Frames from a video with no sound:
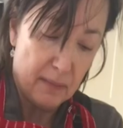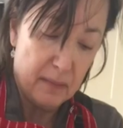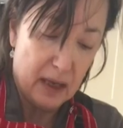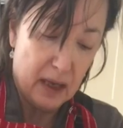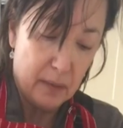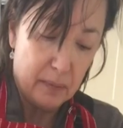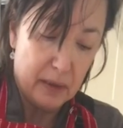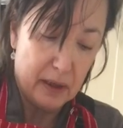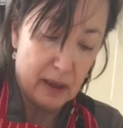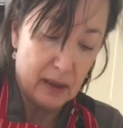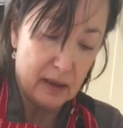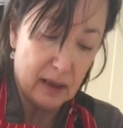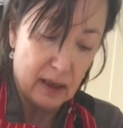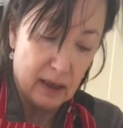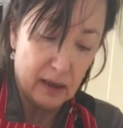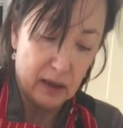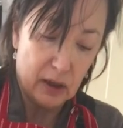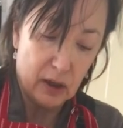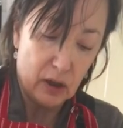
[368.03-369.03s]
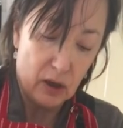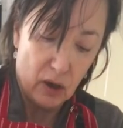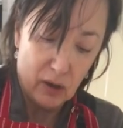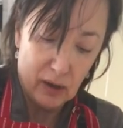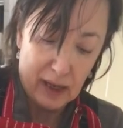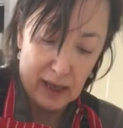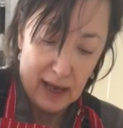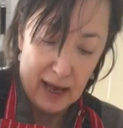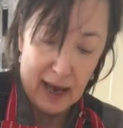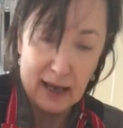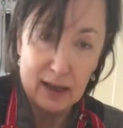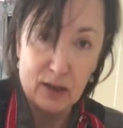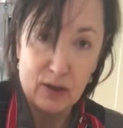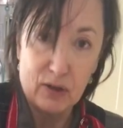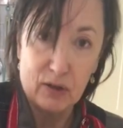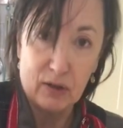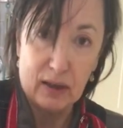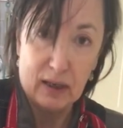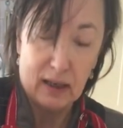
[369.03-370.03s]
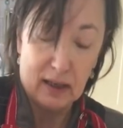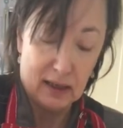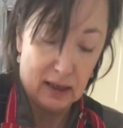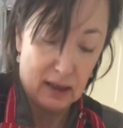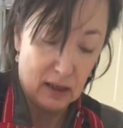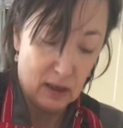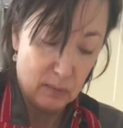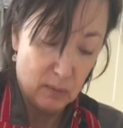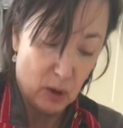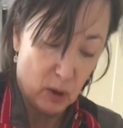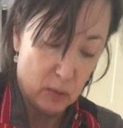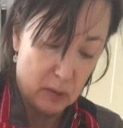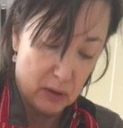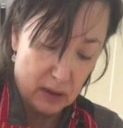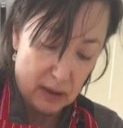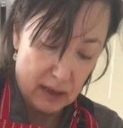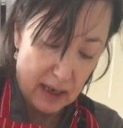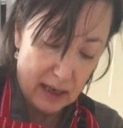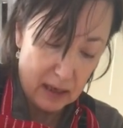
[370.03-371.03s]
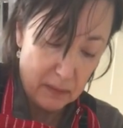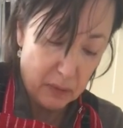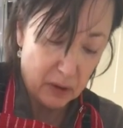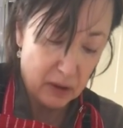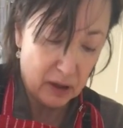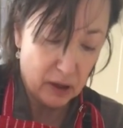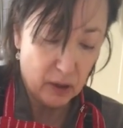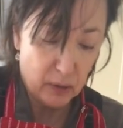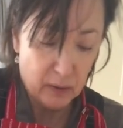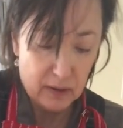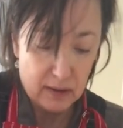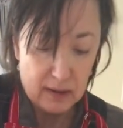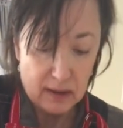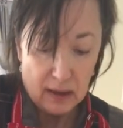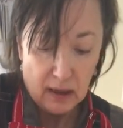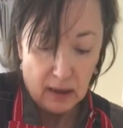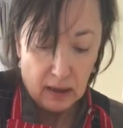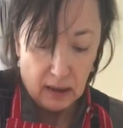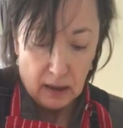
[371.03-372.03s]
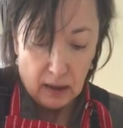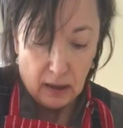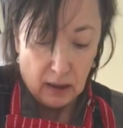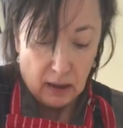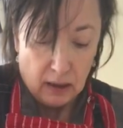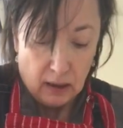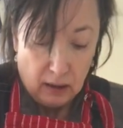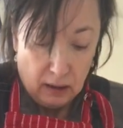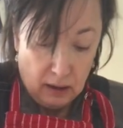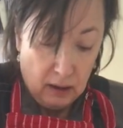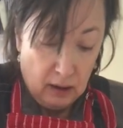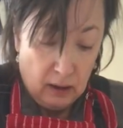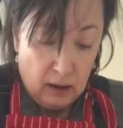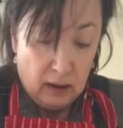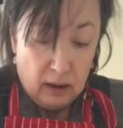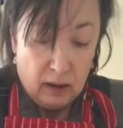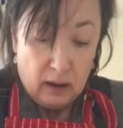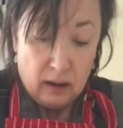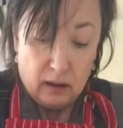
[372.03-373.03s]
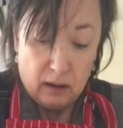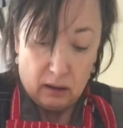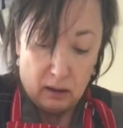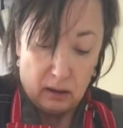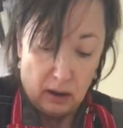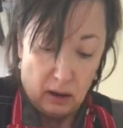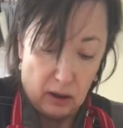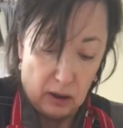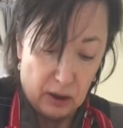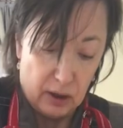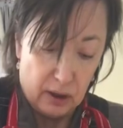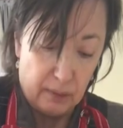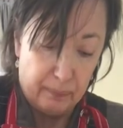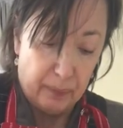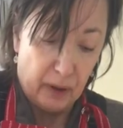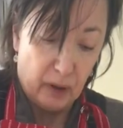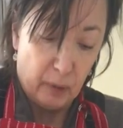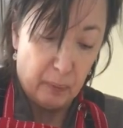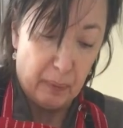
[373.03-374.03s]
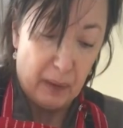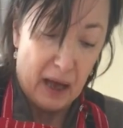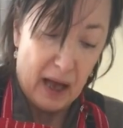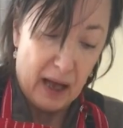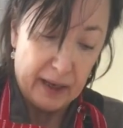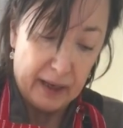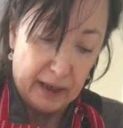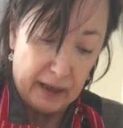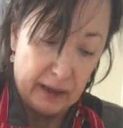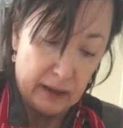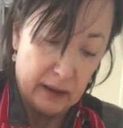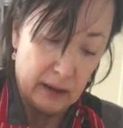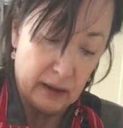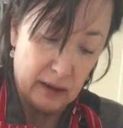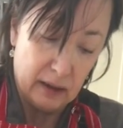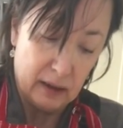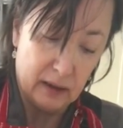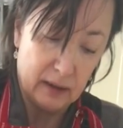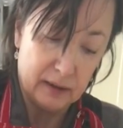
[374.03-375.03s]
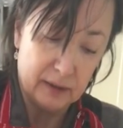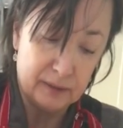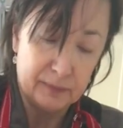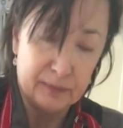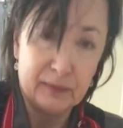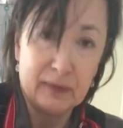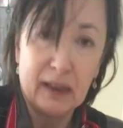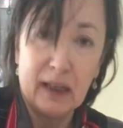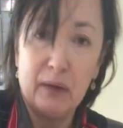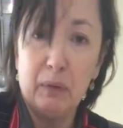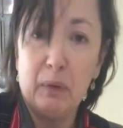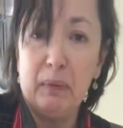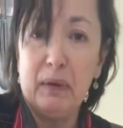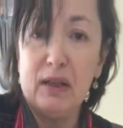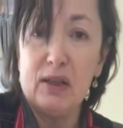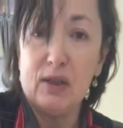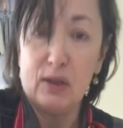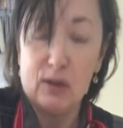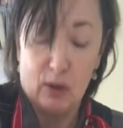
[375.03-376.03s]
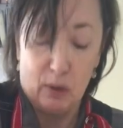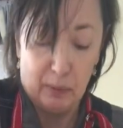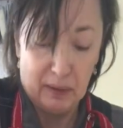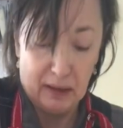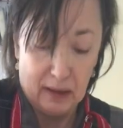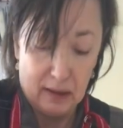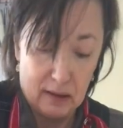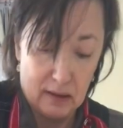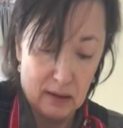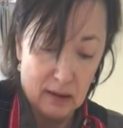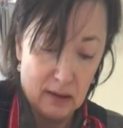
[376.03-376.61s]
maybe that you can't get your hands on anything at the moment. And anybody who is, oh gosh, bulk buying, can we please stop it?